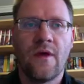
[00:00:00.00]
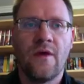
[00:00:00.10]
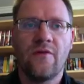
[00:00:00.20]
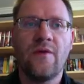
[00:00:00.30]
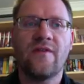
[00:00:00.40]

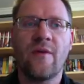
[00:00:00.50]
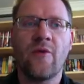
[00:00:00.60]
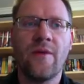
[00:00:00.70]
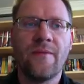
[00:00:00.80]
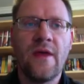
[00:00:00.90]
So in
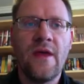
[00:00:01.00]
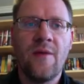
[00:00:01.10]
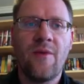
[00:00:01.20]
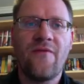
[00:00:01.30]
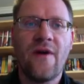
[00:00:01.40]
summary,
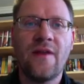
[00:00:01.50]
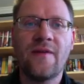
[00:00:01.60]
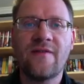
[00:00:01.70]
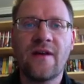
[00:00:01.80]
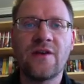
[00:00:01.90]
by finding the
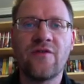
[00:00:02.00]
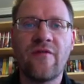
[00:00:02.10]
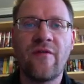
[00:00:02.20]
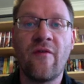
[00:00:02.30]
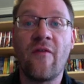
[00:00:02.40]
second
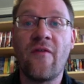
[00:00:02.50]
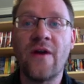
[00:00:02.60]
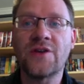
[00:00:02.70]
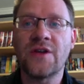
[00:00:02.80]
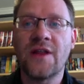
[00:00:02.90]
derivative of a
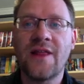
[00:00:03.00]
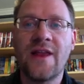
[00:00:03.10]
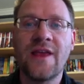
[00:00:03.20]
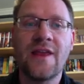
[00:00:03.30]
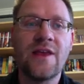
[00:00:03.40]
function and
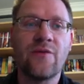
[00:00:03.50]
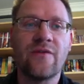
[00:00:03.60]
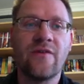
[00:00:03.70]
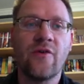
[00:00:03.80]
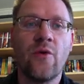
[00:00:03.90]
letting it equal
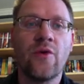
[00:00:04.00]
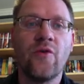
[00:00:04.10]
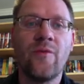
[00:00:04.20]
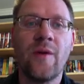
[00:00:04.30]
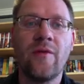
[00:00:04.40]
0, you'll
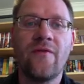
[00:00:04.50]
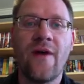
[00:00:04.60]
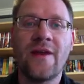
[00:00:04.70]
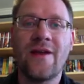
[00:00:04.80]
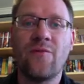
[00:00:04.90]
be able to
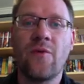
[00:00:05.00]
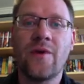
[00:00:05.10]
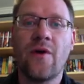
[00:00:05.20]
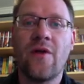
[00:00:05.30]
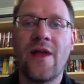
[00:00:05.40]
find what we
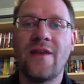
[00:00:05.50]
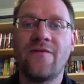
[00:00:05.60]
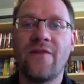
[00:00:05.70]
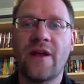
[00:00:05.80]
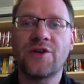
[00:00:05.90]
call an
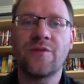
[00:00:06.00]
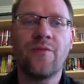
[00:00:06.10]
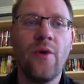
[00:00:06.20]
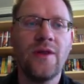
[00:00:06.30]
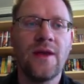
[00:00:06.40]
inflection
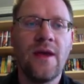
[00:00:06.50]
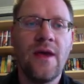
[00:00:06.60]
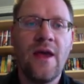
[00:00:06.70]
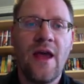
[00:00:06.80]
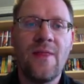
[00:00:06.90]
point.
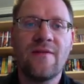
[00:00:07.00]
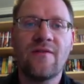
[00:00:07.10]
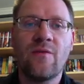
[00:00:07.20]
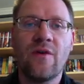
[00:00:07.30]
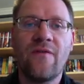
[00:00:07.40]
And this is
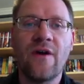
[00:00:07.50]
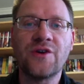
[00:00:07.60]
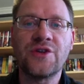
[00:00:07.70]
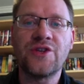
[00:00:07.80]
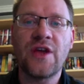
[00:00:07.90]
where a
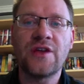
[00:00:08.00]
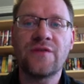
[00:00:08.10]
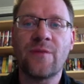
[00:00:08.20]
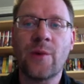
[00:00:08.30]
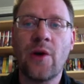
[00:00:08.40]
function changes
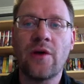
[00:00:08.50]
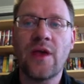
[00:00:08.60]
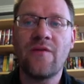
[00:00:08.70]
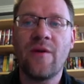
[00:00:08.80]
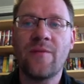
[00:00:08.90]
from
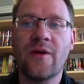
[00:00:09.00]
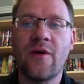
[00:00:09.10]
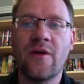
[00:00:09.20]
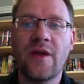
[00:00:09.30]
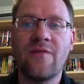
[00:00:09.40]
concave up to
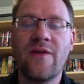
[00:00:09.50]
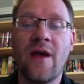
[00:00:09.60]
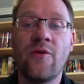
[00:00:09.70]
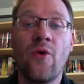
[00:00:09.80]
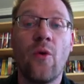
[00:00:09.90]
concave
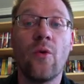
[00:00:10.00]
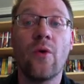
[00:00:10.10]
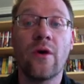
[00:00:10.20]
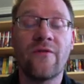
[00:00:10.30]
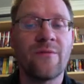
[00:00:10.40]
down,
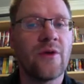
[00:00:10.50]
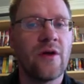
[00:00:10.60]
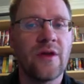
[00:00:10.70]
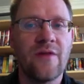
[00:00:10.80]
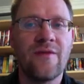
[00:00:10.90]
or from
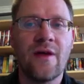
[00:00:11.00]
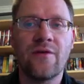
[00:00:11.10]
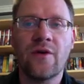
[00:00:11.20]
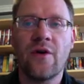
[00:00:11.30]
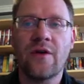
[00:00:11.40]
concave down
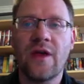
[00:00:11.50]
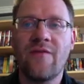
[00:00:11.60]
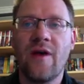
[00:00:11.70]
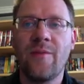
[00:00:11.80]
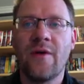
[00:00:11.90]
to concave
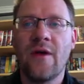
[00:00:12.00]
up.